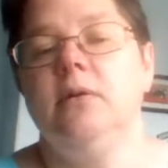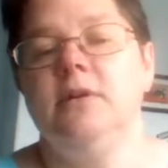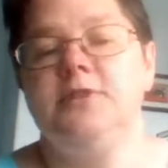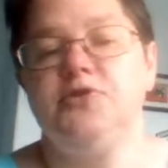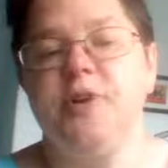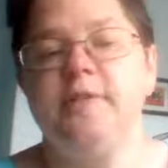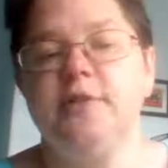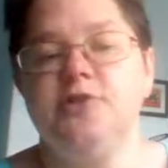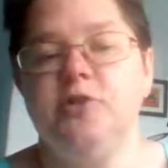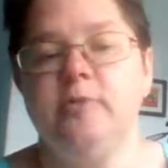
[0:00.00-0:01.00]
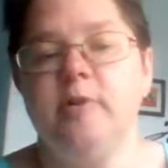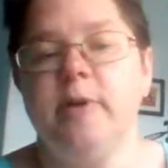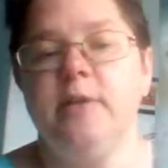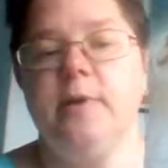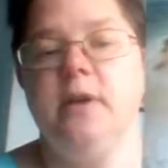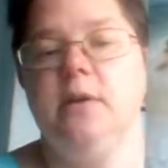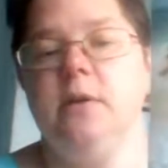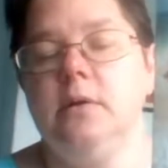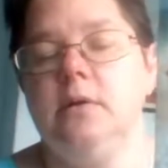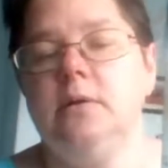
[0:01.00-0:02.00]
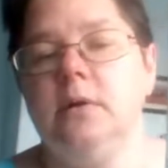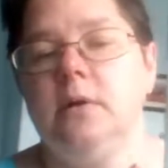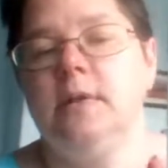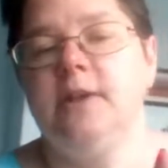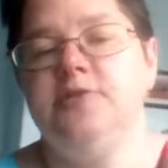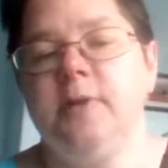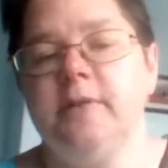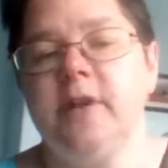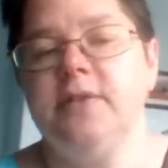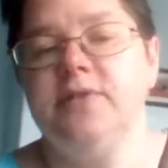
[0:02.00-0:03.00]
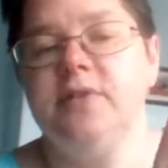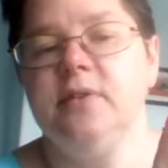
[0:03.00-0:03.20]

It's a traveler's notebook, by the way, as you might have guessed.